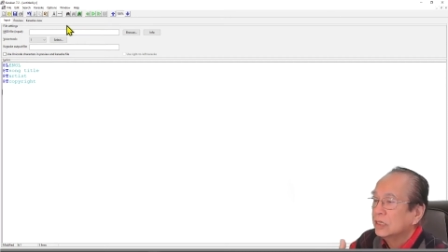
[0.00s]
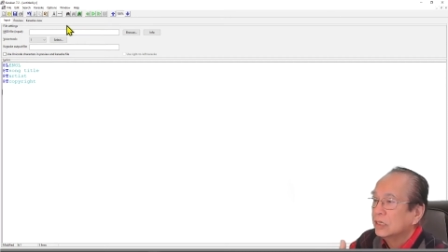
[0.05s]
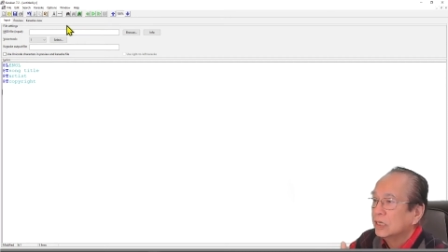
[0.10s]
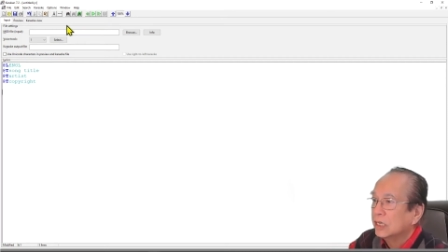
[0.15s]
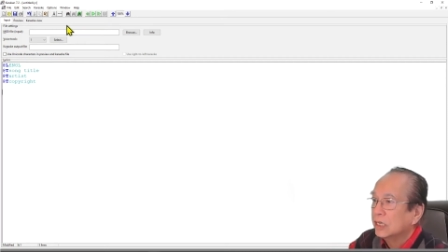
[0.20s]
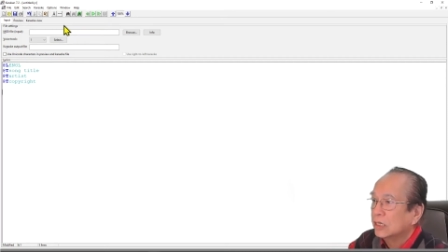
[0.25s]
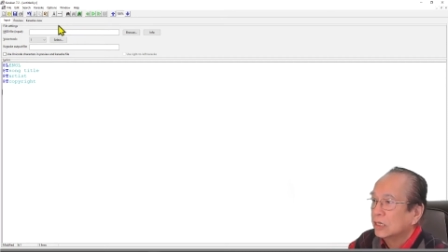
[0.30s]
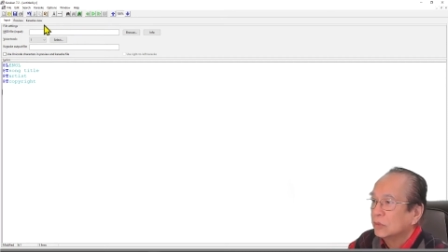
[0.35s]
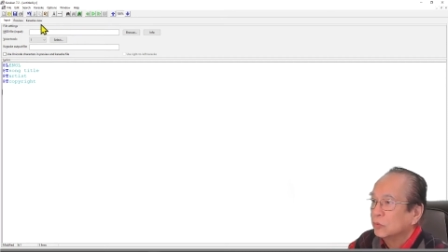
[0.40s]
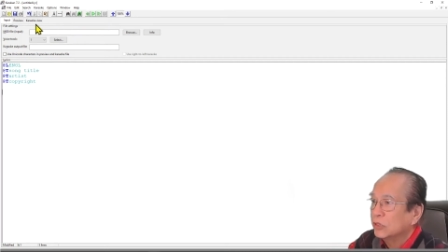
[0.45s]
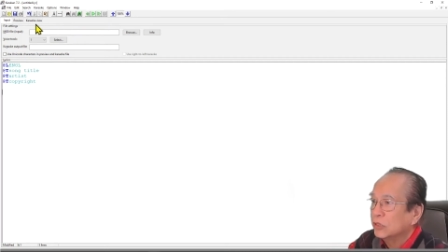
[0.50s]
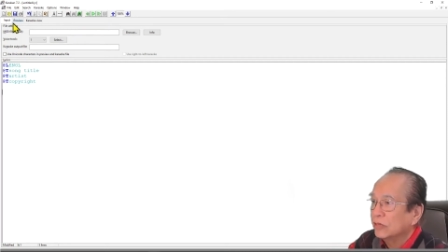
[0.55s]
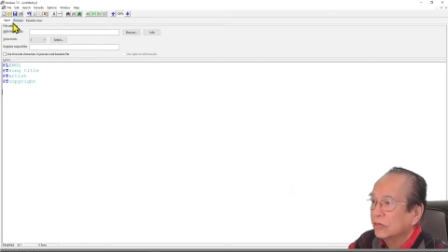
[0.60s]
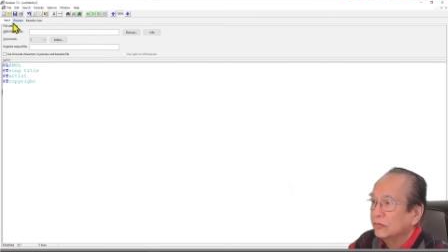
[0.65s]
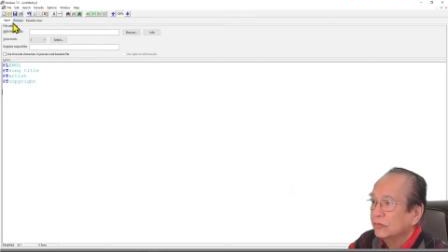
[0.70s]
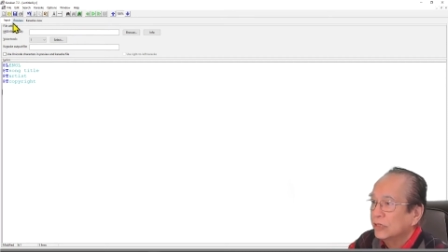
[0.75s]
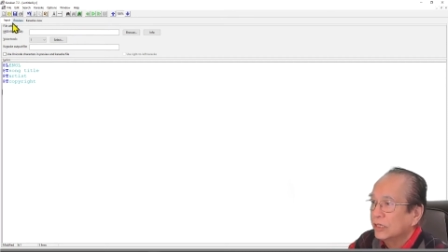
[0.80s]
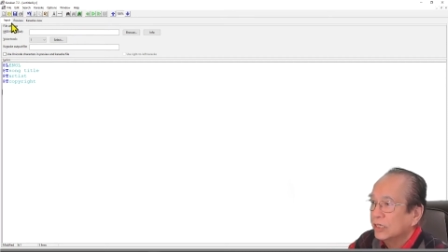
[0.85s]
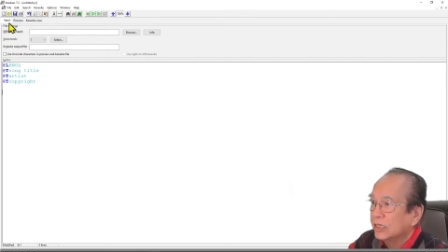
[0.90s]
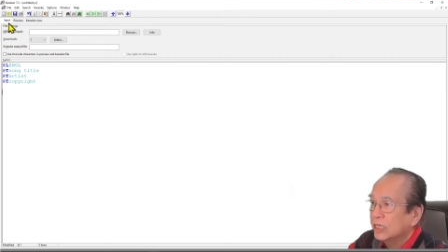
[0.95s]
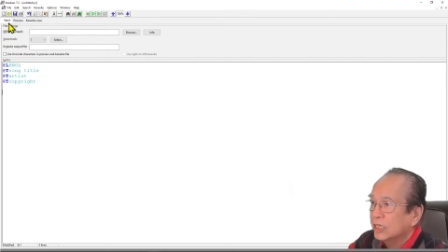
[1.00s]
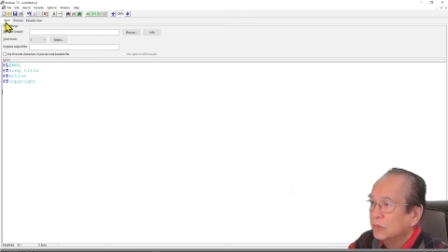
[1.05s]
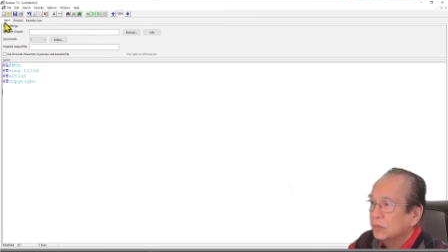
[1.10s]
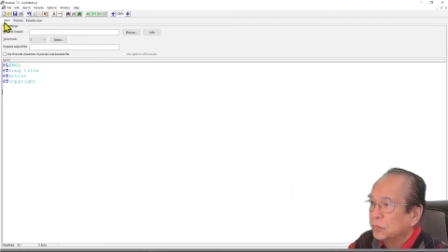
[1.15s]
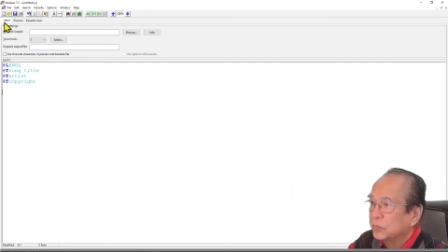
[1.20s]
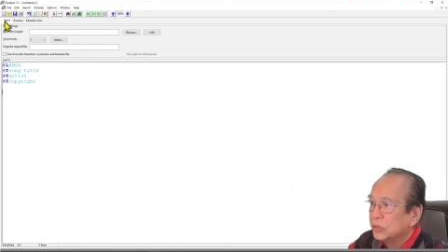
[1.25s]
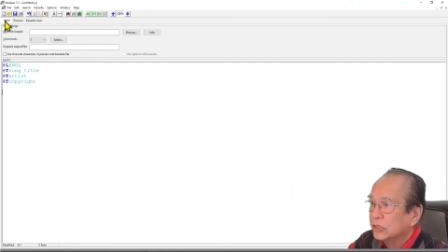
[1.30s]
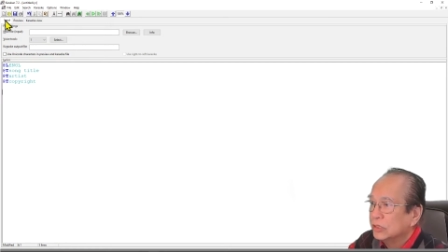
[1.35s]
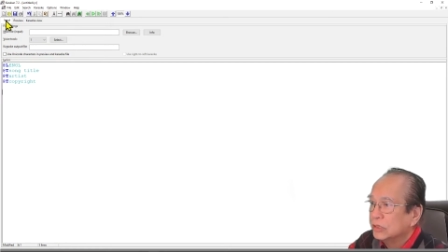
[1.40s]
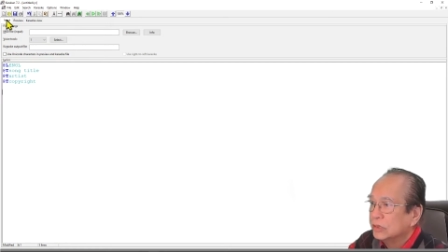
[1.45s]
And we have the
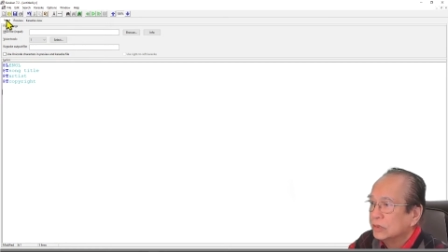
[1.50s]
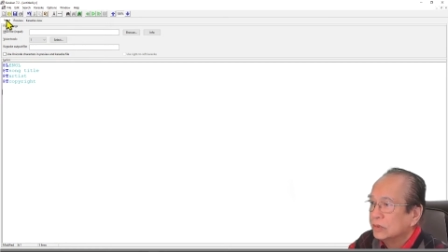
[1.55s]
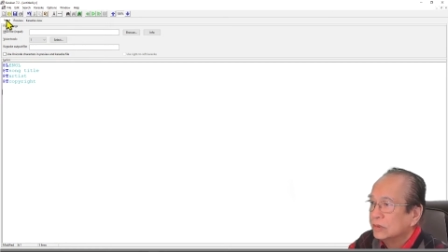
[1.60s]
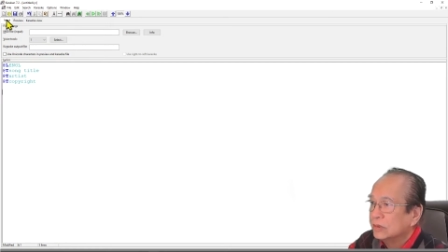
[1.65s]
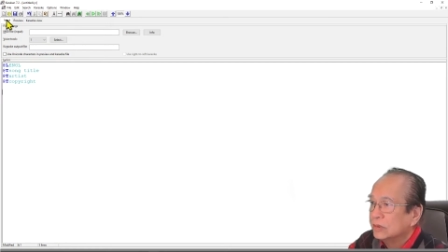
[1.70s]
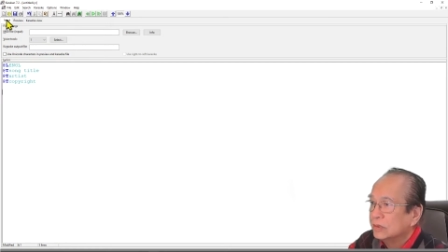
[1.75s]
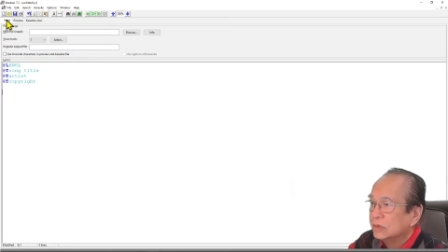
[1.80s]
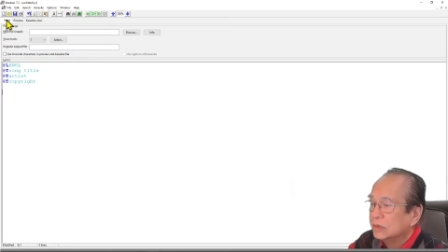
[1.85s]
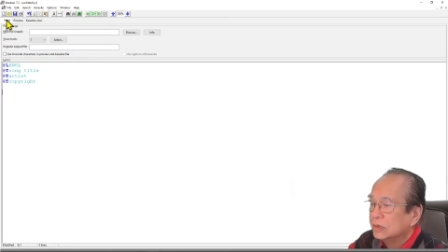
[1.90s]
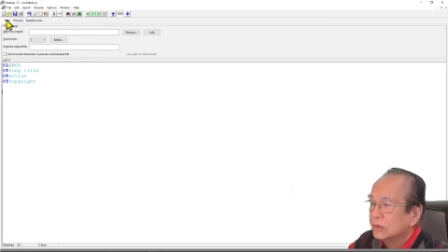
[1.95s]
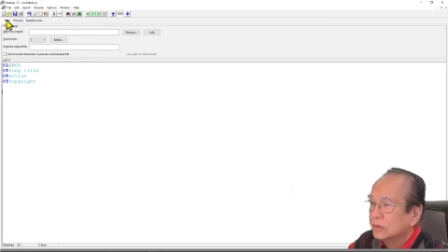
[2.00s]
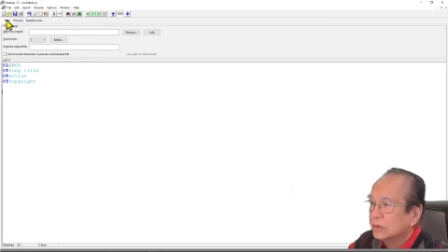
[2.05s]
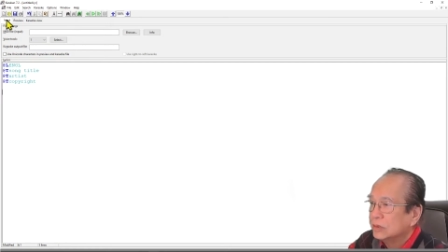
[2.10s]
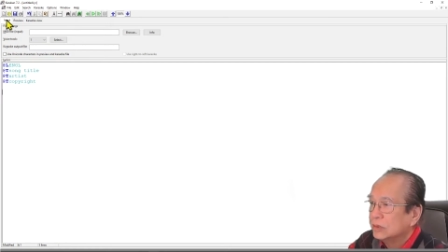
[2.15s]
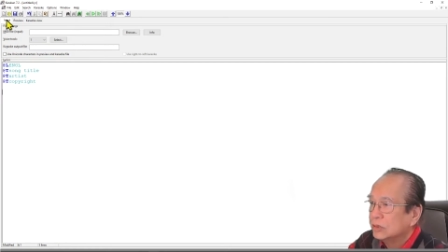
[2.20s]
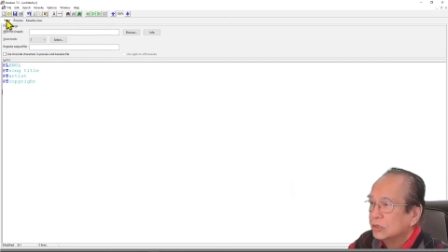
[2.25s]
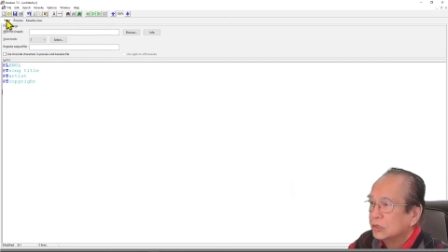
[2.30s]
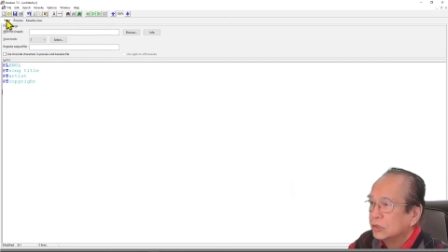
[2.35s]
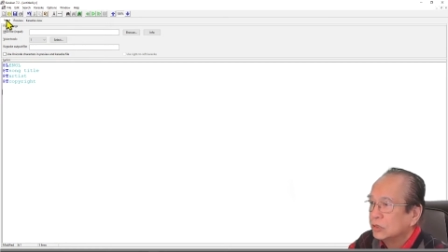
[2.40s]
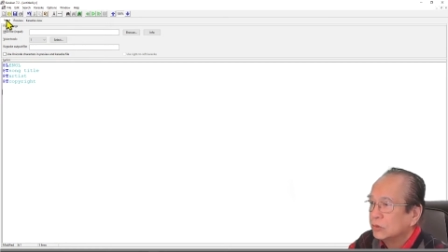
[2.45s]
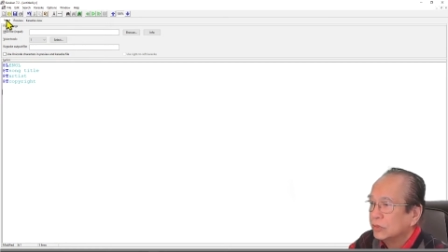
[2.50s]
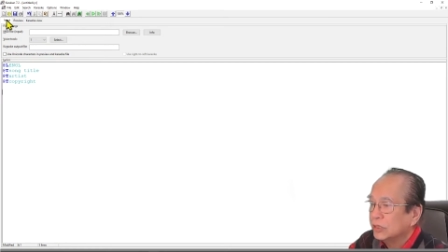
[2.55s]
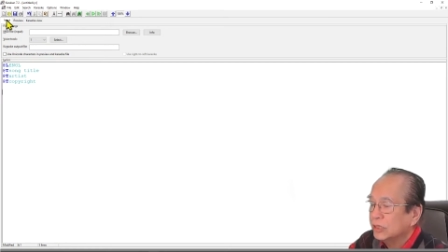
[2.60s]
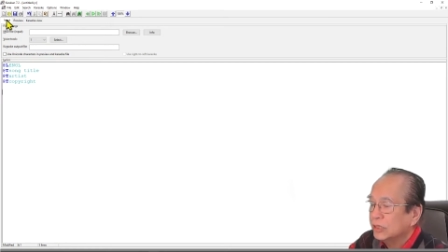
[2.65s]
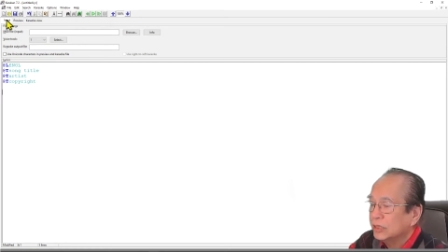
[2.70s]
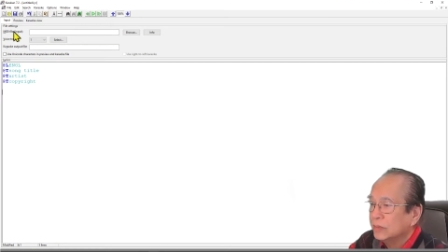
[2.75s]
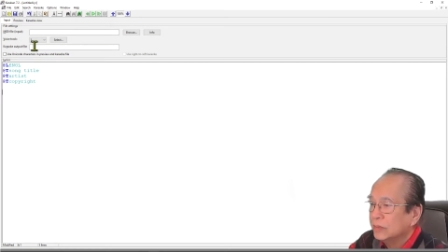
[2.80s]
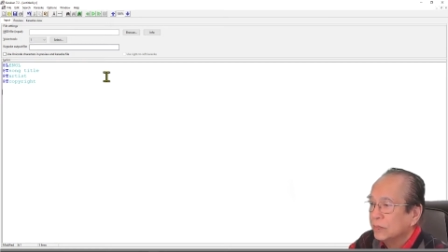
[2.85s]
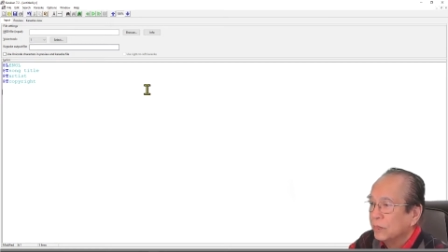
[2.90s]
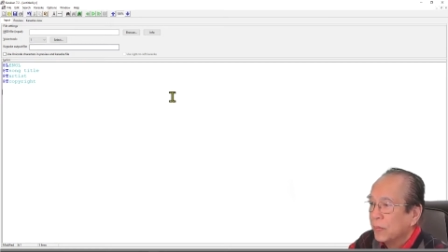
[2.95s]
input
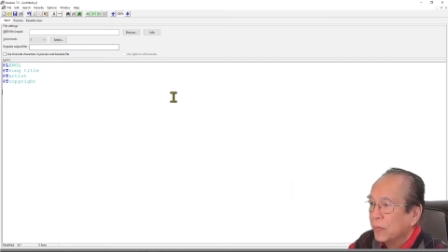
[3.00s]
screen,